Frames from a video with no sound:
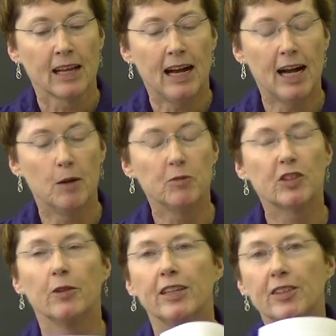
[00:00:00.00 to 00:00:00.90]
Um,
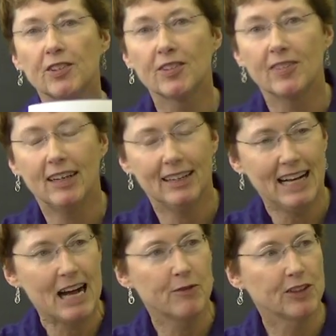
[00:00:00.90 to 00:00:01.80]
so this
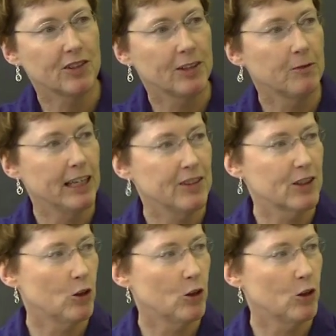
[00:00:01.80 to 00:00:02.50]
obviously raised